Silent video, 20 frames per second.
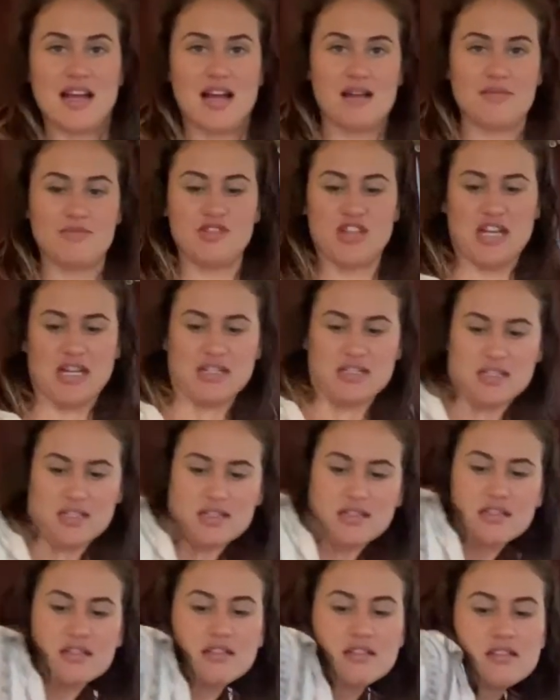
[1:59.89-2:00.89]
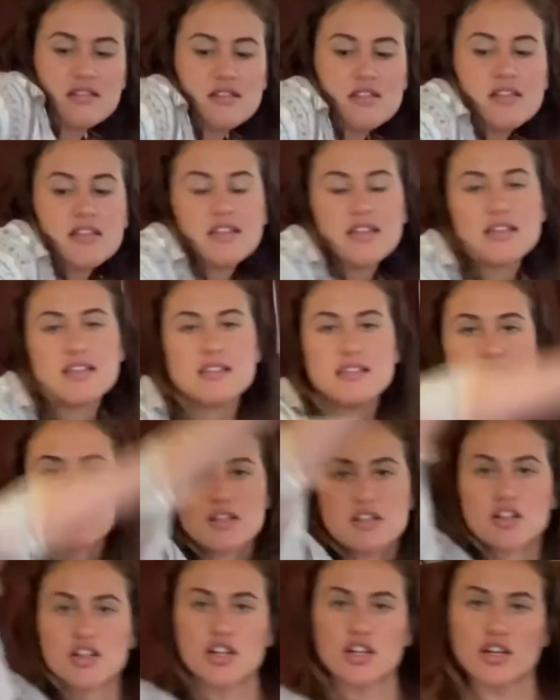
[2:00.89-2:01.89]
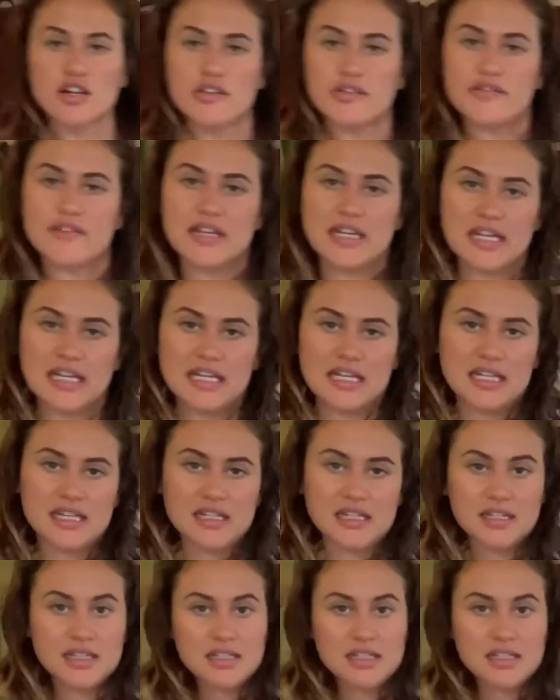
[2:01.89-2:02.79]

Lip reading: object? Is it curvy?